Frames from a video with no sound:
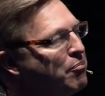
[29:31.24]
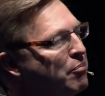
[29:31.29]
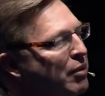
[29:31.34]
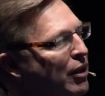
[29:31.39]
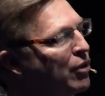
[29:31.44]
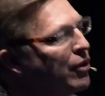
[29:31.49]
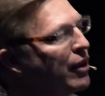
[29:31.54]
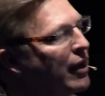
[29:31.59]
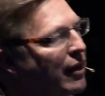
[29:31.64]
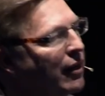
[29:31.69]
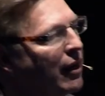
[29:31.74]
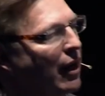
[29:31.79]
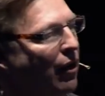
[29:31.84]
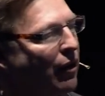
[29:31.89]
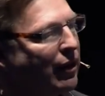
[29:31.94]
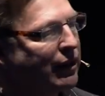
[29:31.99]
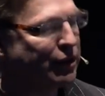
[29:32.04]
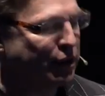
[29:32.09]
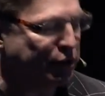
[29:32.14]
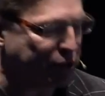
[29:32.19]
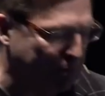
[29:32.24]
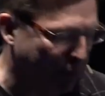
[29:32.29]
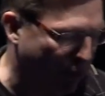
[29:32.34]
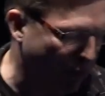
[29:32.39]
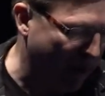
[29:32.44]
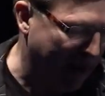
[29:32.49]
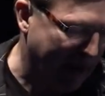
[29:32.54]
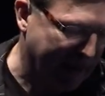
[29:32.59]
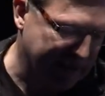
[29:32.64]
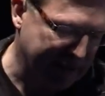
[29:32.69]
billionaire at this
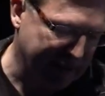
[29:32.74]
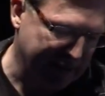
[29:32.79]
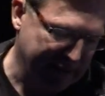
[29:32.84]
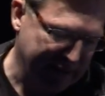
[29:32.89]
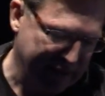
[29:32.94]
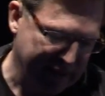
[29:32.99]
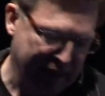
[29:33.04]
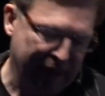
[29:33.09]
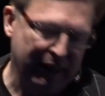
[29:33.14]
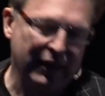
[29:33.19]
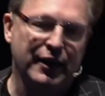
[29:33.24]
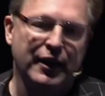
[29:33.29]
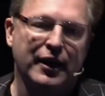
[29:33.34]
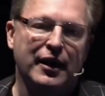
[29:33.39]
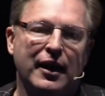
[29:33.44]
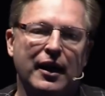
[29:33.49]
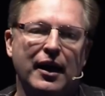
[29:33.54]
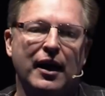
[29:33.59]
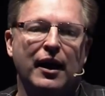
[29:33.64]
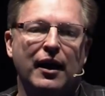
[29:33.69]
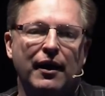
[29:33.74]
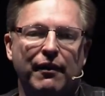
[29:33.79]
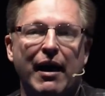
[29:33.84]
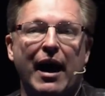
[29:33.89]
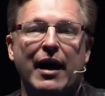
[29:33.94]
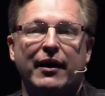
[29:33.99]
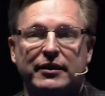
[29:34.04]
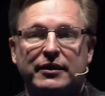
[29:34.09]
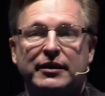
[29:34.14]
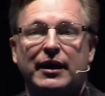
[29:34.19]
point. And
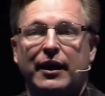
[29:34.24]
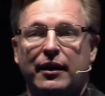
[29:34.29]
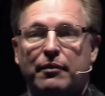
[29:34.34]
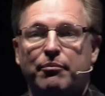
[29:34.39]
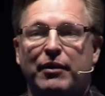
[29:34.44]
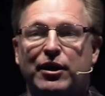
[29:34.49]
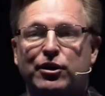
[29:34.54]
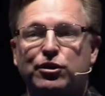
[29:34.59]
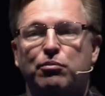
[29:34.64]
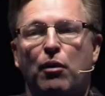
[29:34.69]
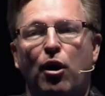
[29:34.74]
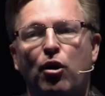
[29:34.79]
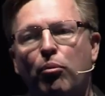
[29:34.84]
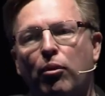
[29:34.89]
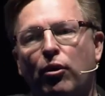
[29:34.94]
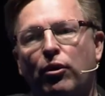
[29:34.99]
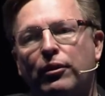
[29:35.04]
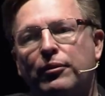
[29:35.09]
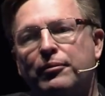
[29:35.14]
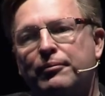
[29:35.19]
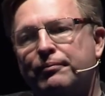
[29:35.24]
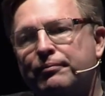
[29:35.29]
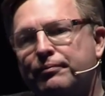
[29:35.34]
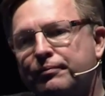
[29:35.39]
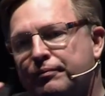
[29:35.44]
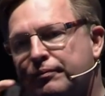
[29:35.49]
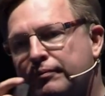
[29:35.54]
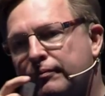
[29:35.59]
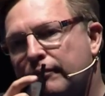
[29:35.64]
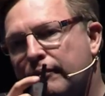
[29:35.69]
that is, he had missed mobile.
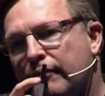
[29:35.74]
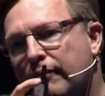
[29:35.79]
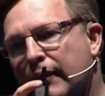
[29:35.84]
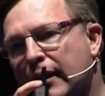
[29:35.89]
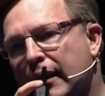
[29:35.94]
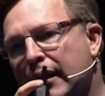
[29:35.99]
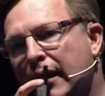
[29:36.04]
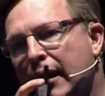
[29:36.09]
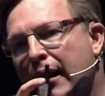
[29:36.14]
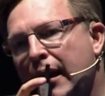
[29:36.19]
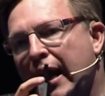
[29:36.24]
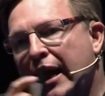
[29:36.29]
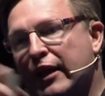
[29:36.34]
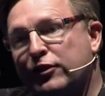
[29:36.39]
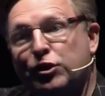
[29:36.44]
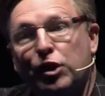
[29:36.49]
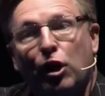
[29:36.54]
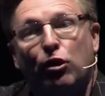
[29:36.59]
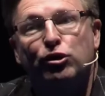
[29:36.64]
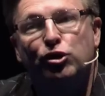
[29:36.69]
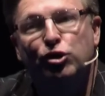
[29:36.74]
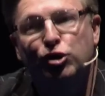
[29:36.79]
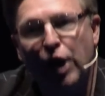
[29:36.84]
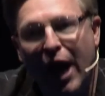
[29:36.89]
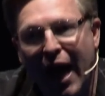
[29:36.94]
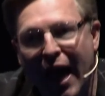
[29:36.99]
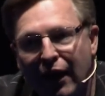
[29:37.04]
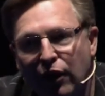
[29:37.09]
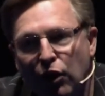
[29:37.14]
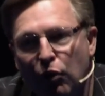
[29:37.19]
And so
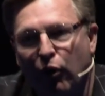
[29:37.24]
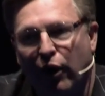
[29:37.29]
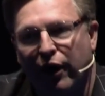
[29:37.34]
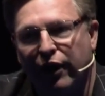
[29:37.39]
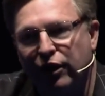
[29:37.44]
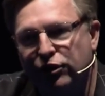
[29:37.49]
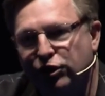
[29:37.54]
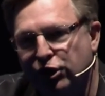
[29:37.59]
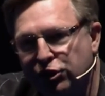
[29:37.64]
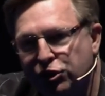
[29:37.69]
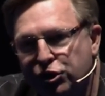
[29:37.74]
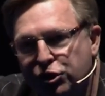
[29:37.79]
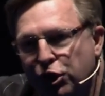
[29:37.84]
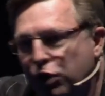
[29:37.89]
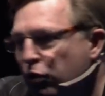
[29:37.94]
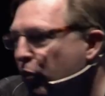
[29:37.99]
January, just two